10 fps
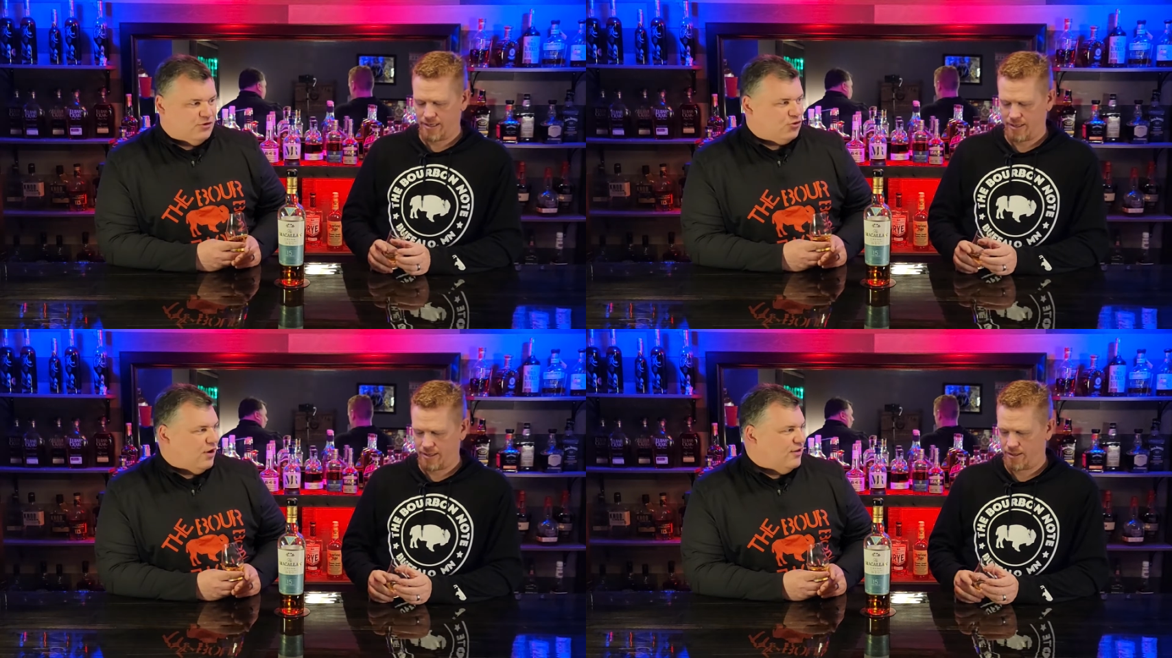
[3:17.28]

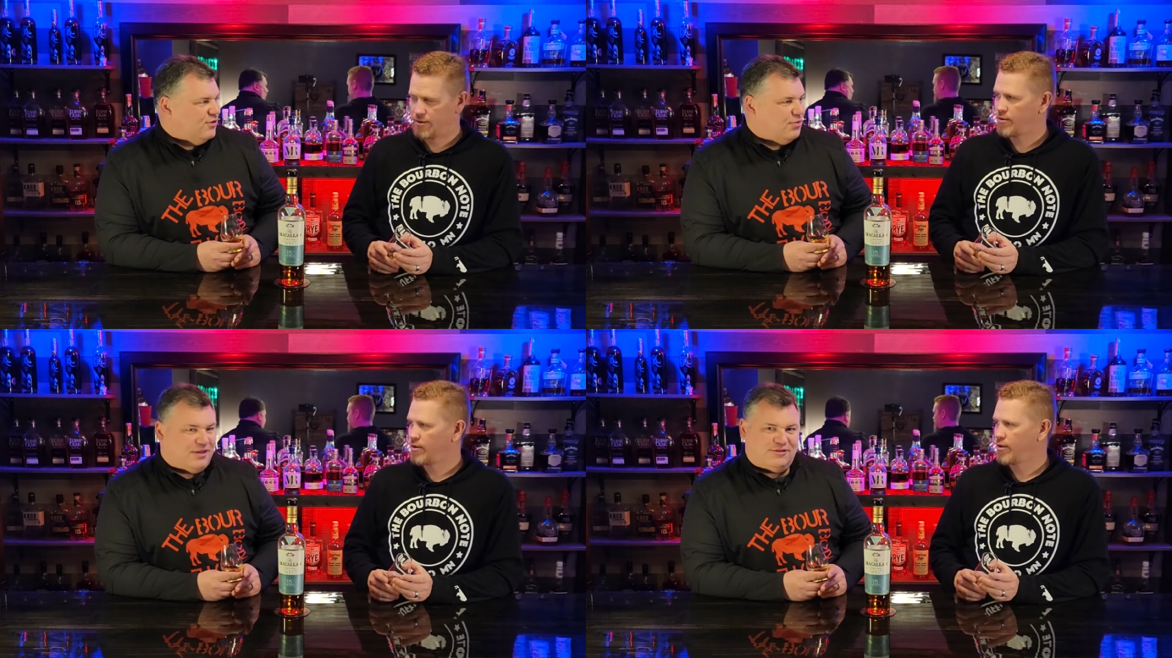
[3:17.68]
Speaker 1: trying
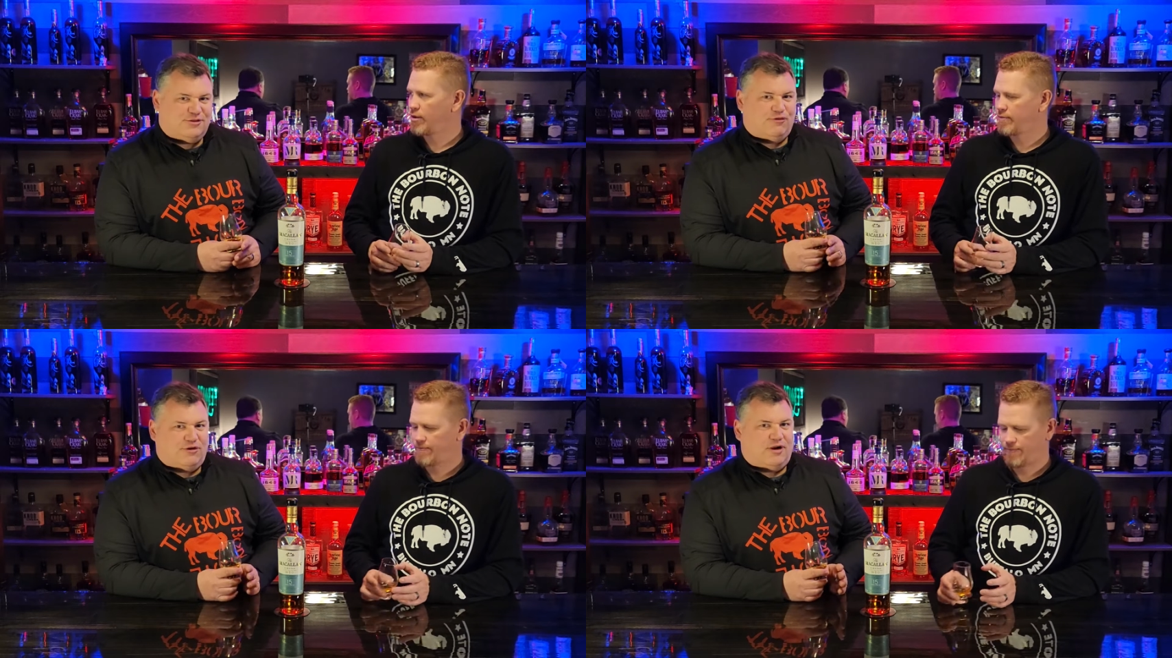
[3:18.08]
something
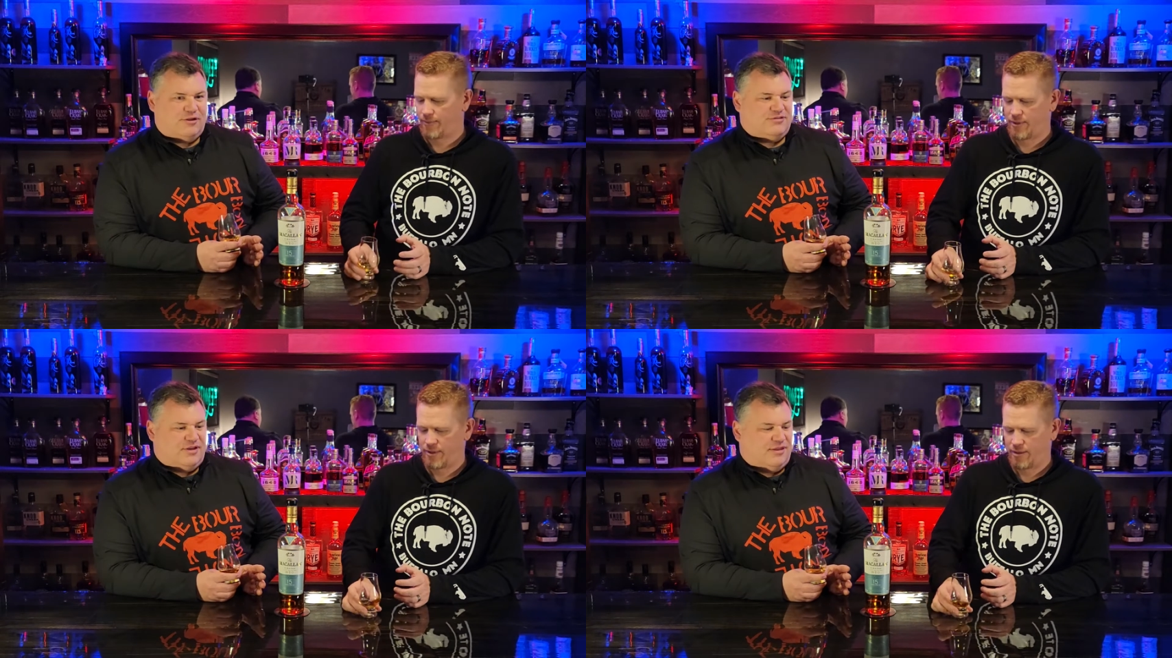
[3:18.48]
so far
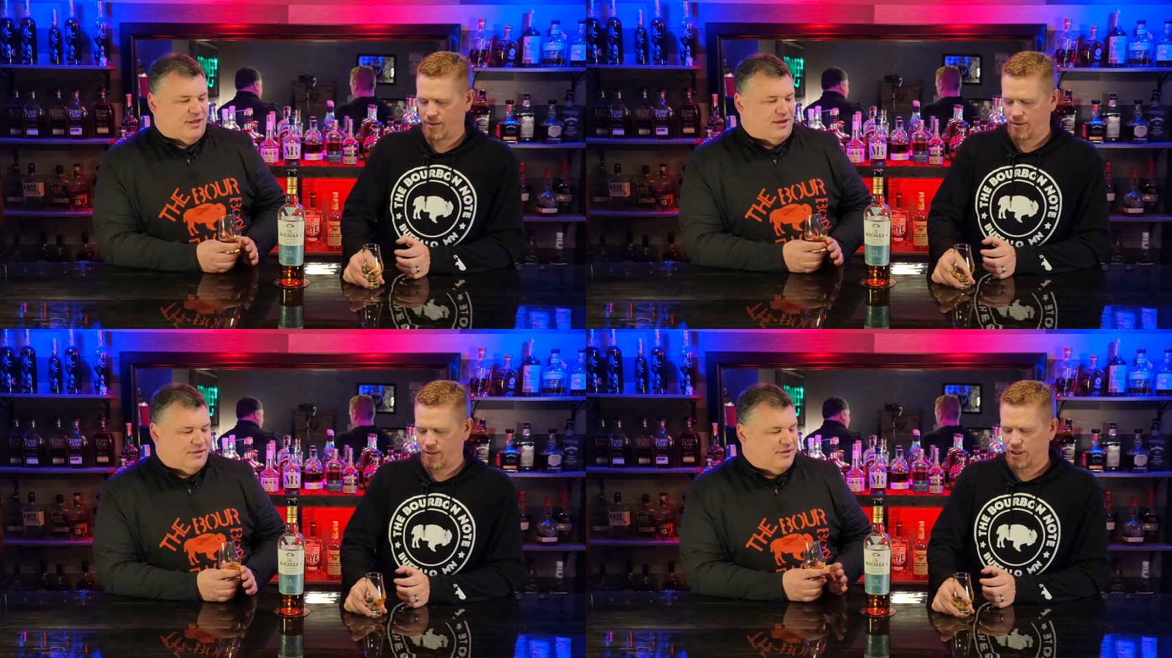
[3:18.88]

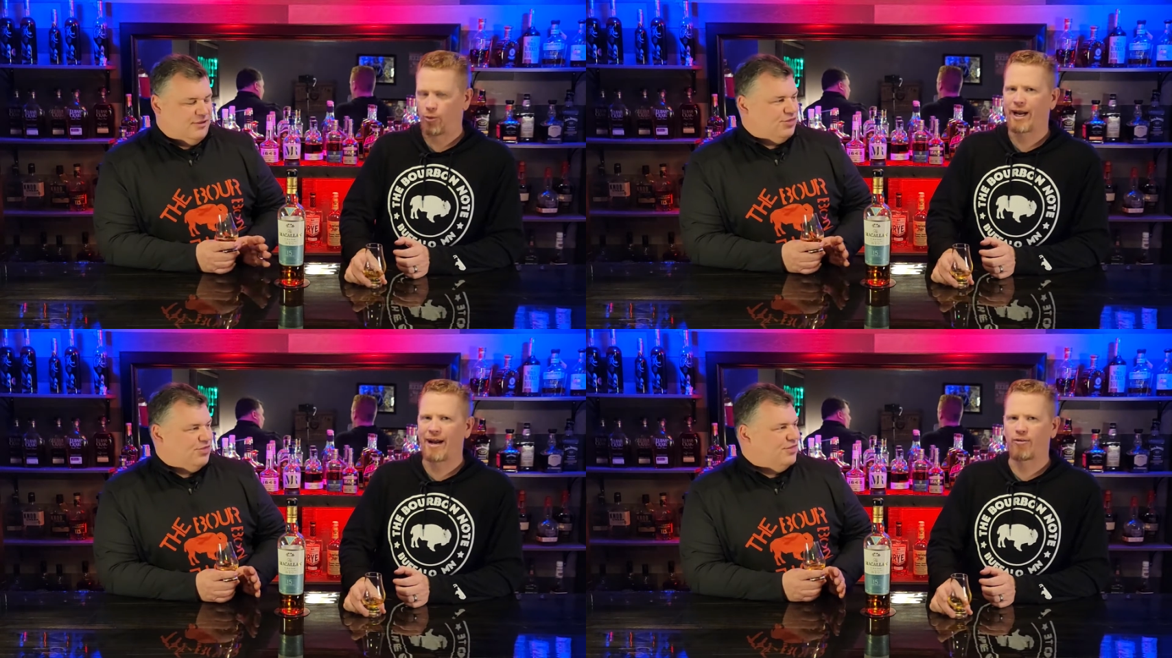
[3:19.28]
outside the. It's
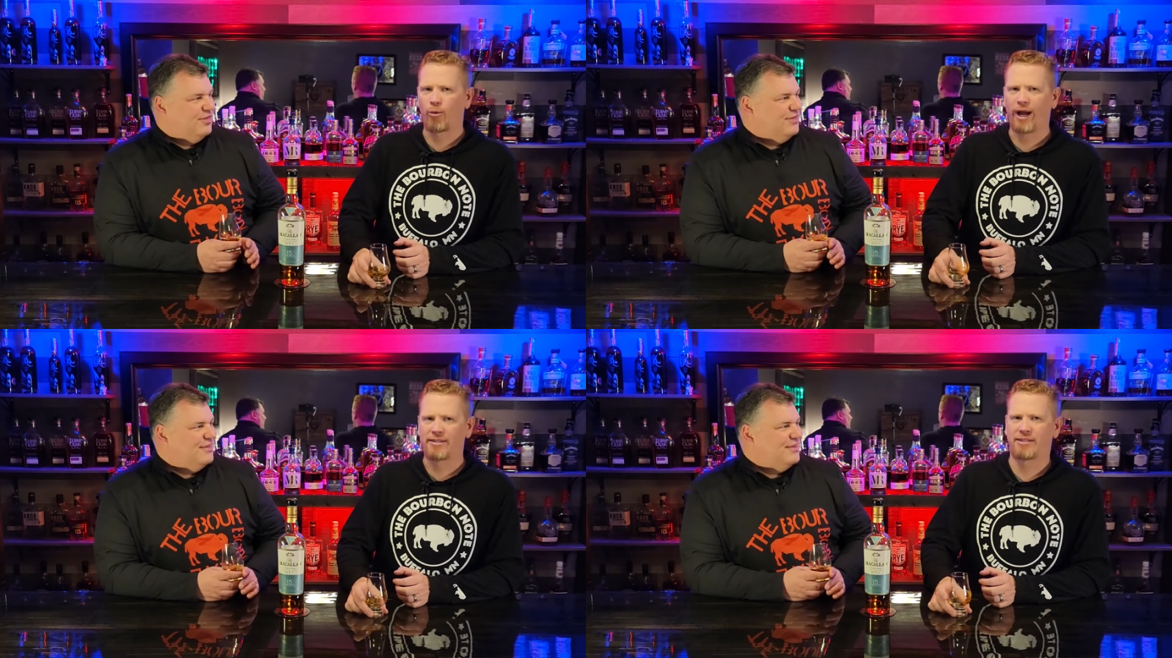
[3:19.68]

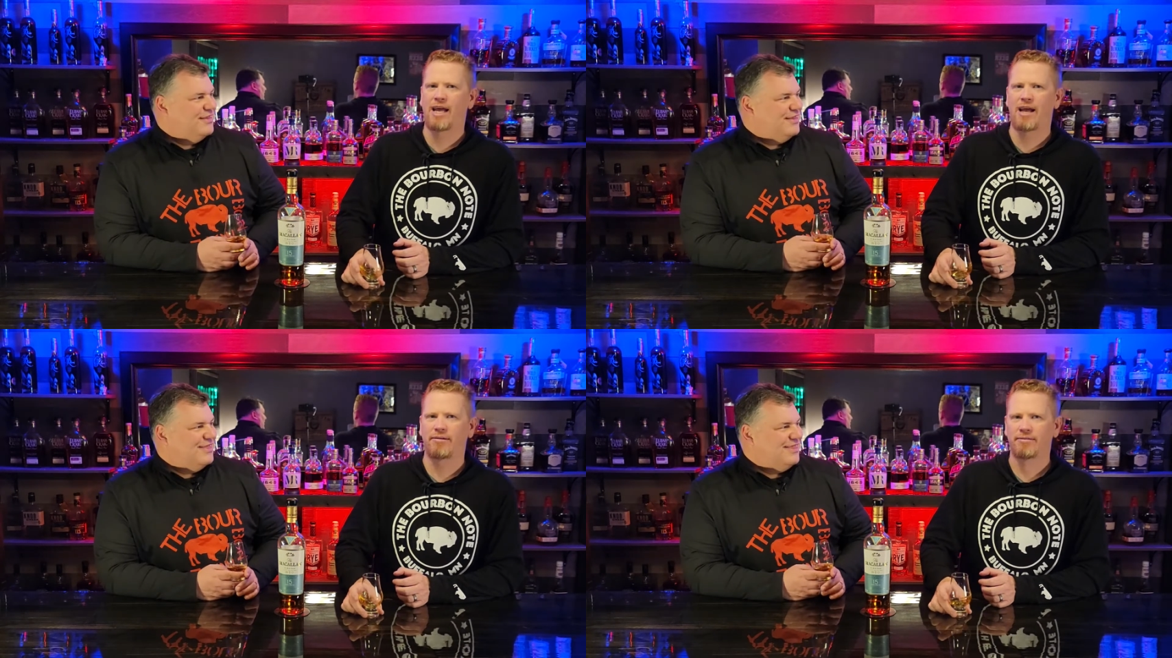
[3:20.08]
whatever
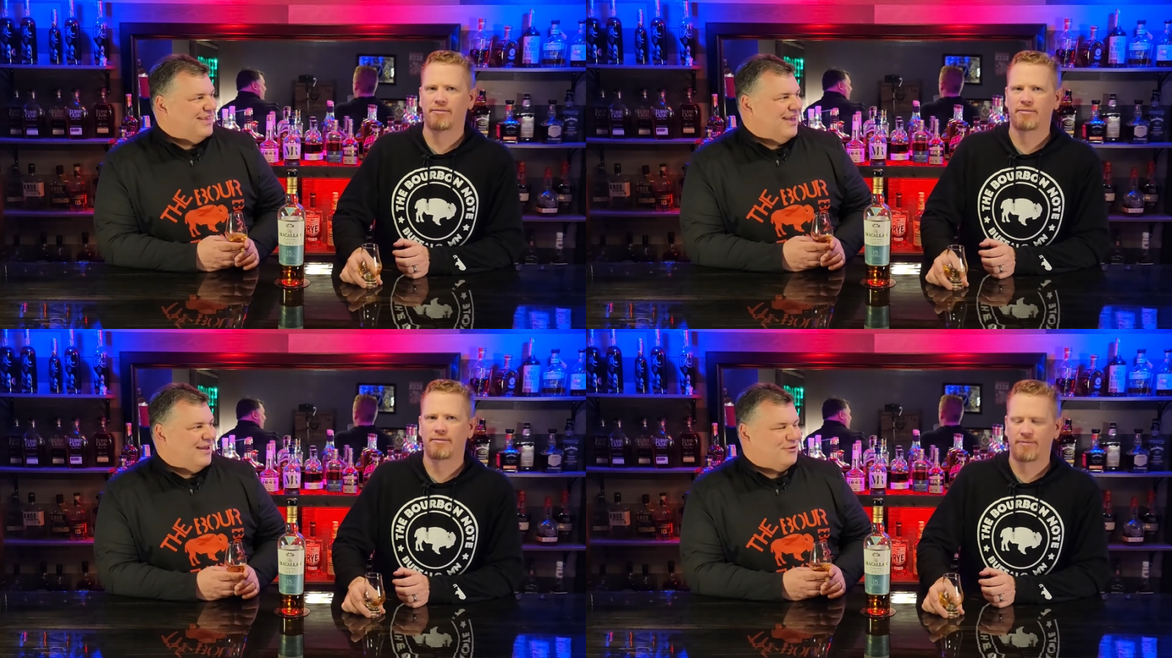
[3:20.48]
Wednesday.
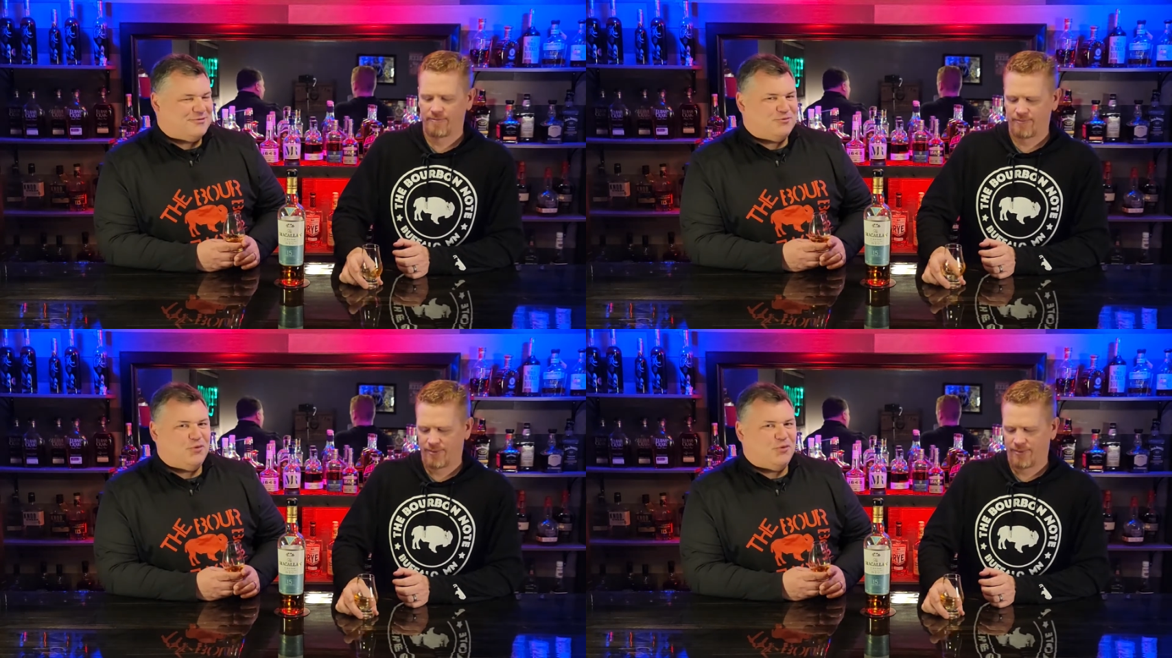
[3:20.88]
Yeah.